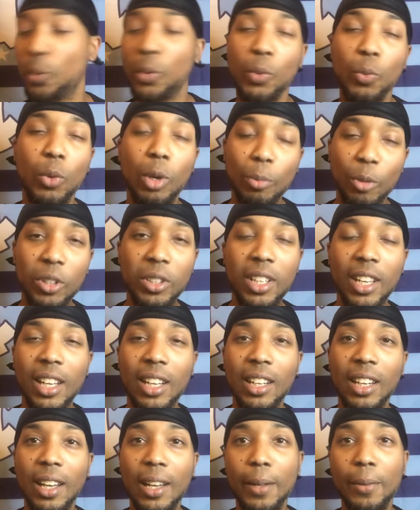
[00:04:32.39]
One more thing I
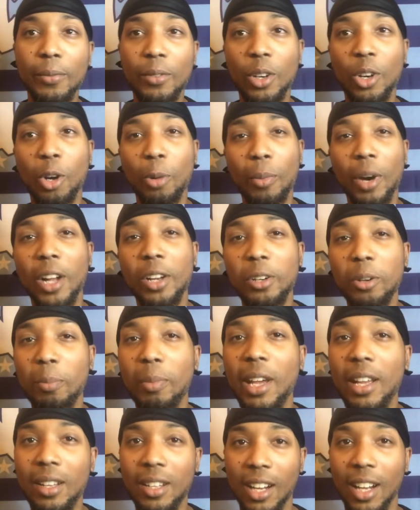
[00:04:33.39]
like, Armando
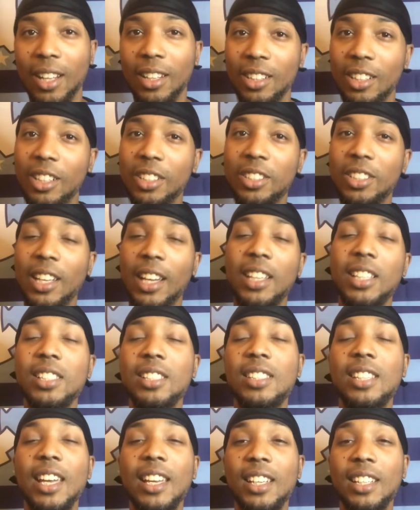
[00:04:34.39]
Baycott looks like he's
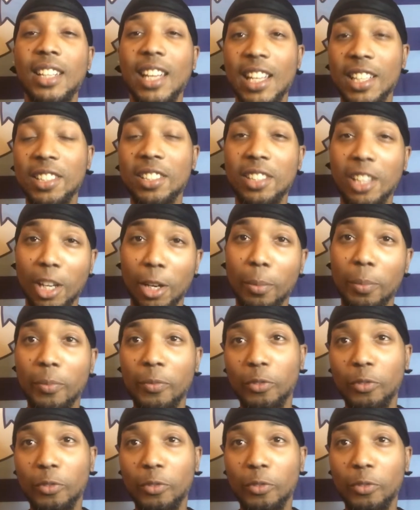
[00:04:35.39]
taking that step